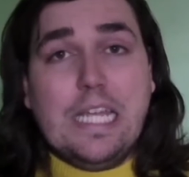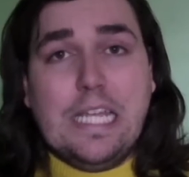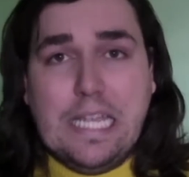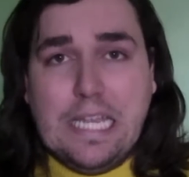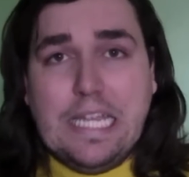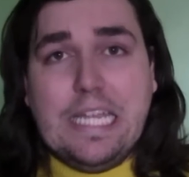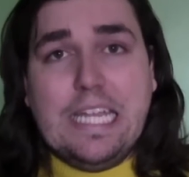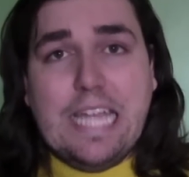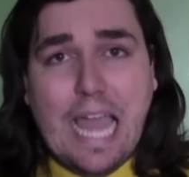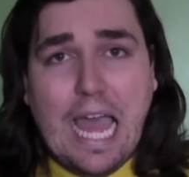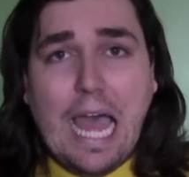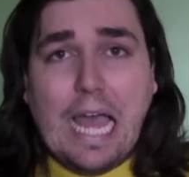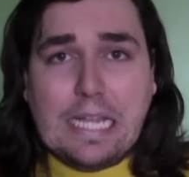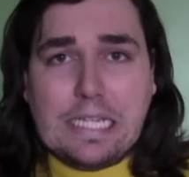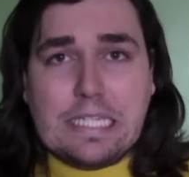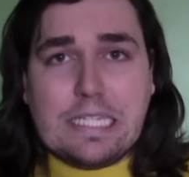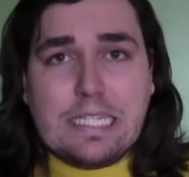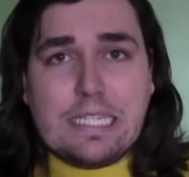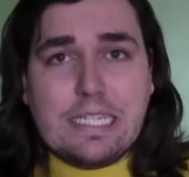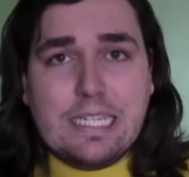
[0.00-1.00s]

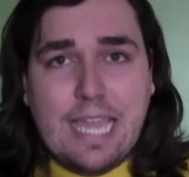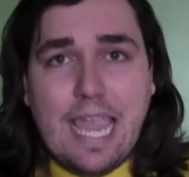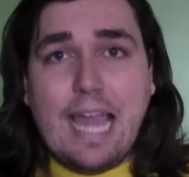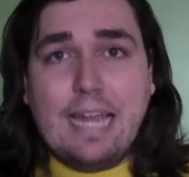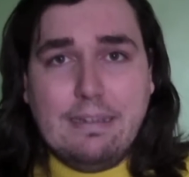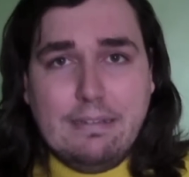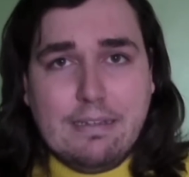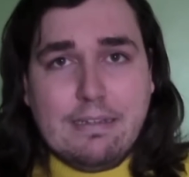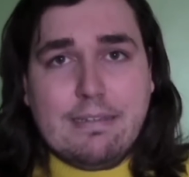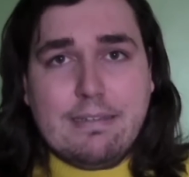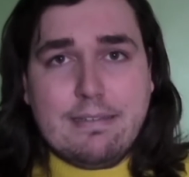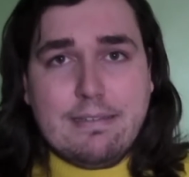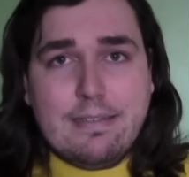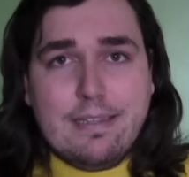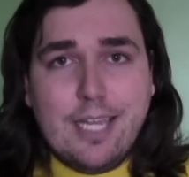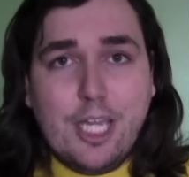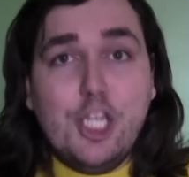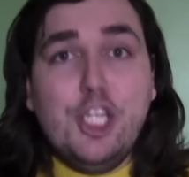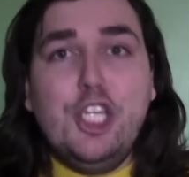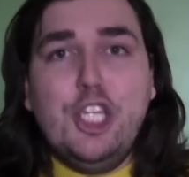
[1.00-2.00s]
Yes,
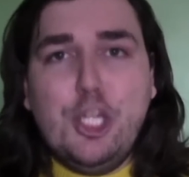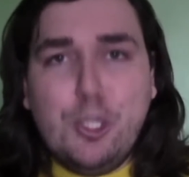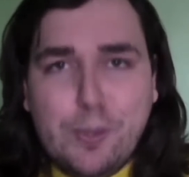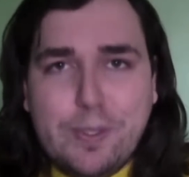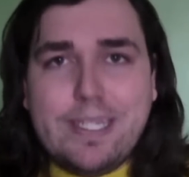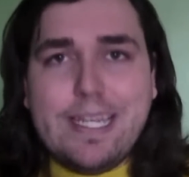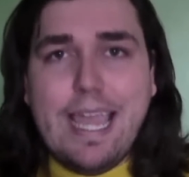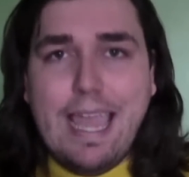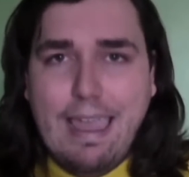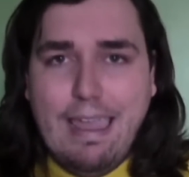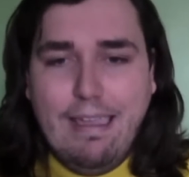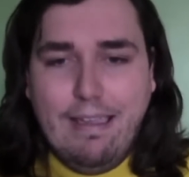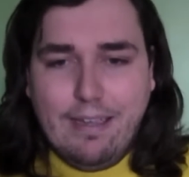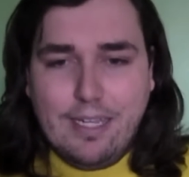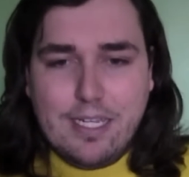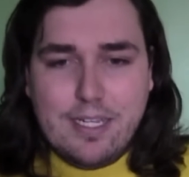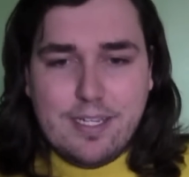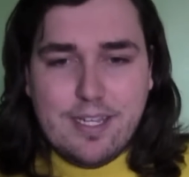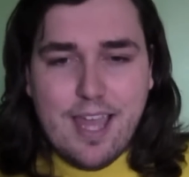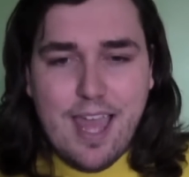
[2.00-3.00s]
Katniss, you
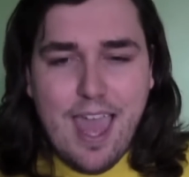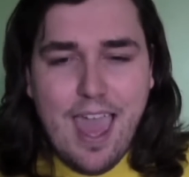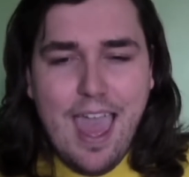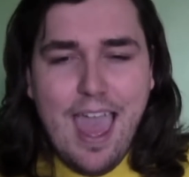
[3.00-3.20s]
did.